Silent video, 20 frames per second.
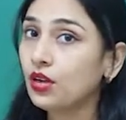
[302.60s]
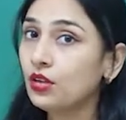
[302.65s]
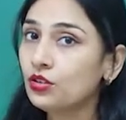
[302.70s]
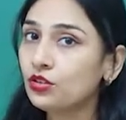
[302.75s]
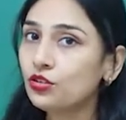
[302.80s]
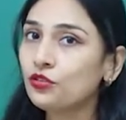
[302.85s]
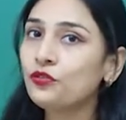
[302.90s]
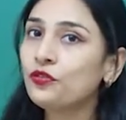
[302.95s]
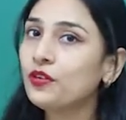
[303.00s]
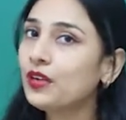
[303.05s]

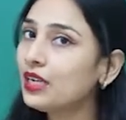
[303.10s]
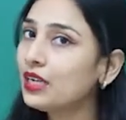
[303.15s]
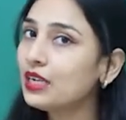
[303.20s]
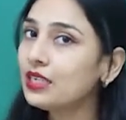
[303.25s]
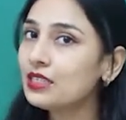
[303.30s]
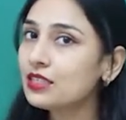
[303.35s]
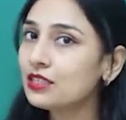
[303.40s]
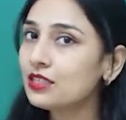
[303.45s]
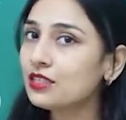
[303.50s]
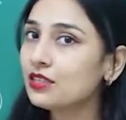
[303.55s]
So
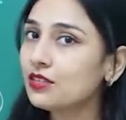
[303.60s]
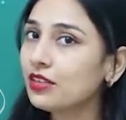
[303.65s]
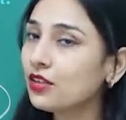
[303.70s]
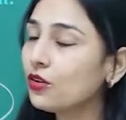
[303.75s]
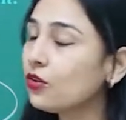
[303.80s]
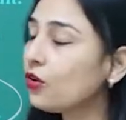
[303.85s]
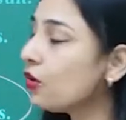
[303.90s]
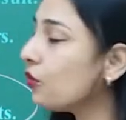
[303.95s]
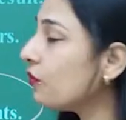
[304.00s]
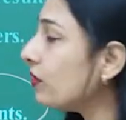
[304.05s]
first we'll
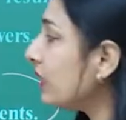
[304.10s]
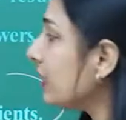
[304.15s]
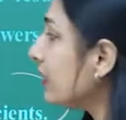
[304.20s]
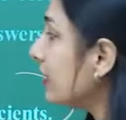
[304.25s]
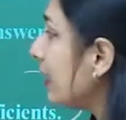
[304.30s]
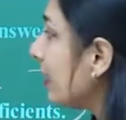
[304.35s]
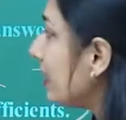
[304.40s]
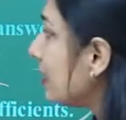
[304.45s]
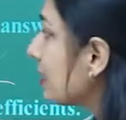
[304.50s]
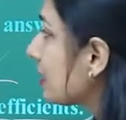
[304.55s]
go with
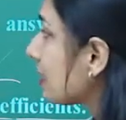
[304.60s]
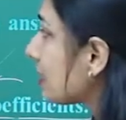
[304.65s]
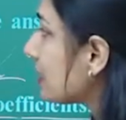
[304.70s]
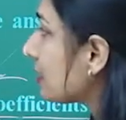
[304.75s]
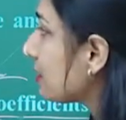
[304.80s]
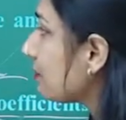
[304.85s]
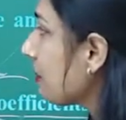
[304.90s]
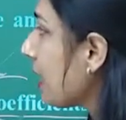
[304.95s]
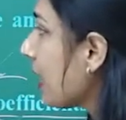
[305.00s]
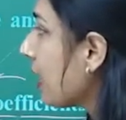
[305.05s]
this
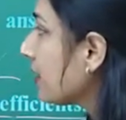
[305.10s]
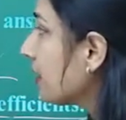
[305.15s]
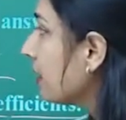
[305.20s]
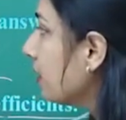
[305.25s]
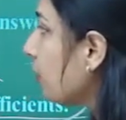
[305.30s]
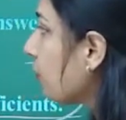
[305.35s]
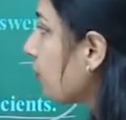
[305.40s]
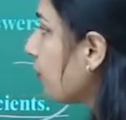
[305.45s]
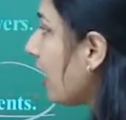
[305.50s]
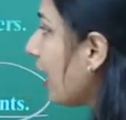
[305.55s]
method
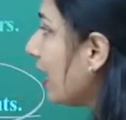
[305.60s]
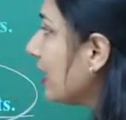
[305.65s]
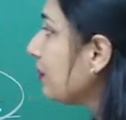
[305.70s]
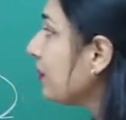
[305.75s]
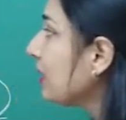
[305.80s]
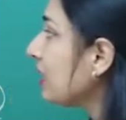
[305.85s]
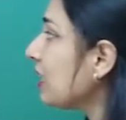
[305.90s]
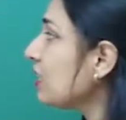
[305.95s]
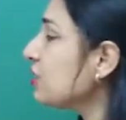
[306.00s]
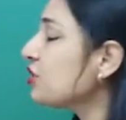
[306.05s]
of
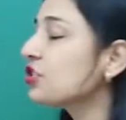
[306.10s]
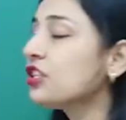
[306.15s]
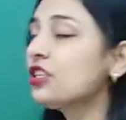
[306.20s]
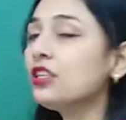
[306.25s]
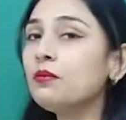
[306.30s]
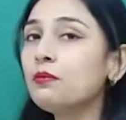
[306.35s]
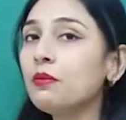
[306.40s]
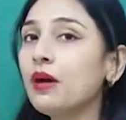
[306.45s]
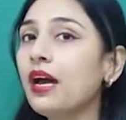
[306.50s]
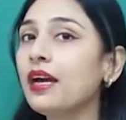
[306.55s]

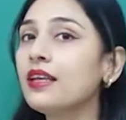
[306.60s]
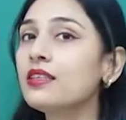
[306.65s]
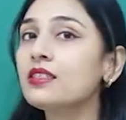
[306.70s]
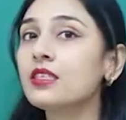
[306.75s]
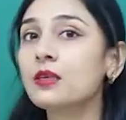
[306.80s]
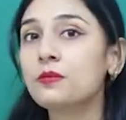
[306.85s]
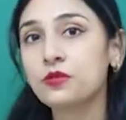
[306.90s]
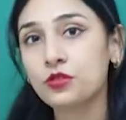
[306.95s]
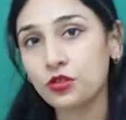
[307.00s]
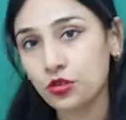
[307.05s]
elimination by
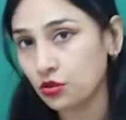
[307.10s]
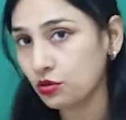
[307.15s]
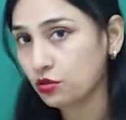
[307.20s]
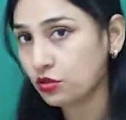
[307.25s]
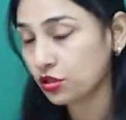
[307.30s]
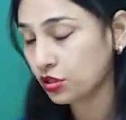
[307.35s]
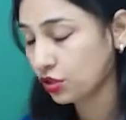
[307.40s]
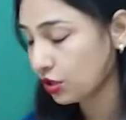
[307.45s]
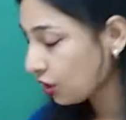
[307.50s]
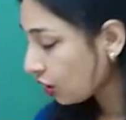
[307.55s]

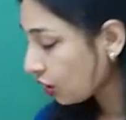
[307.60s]
substitution.